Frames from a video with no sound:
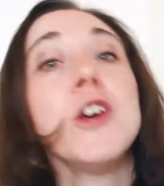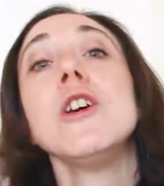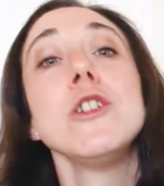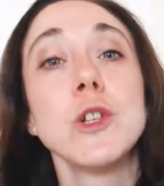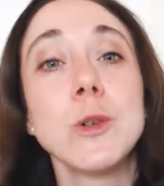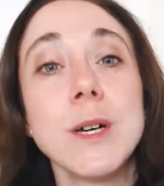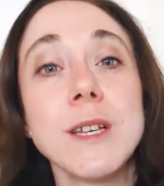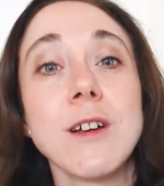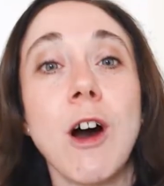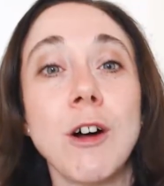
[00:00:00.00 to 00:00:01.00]
she'll
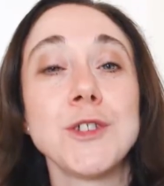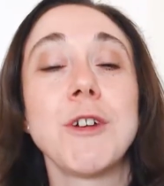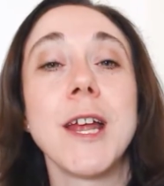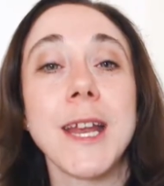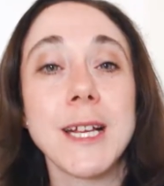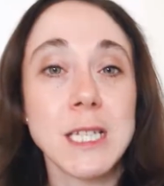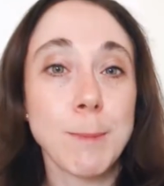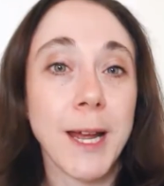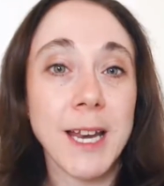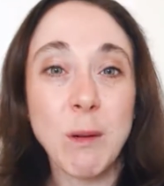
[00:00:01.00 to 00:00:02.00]
always answer it and
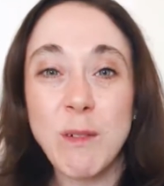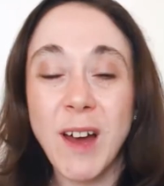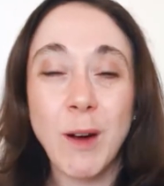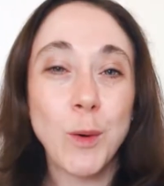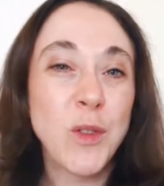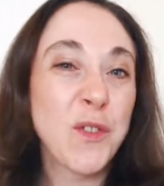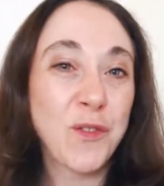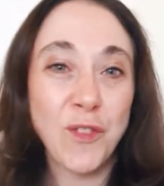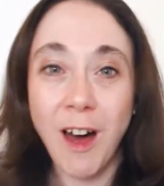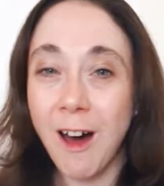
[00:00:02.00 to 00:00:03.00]
explain it without all the
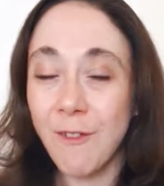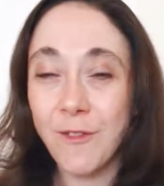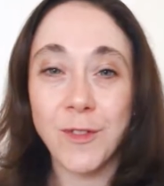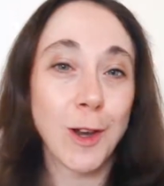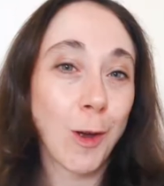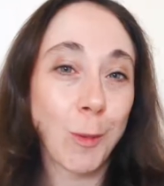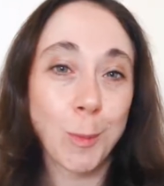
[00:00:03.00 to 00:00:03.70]
fluff and the long,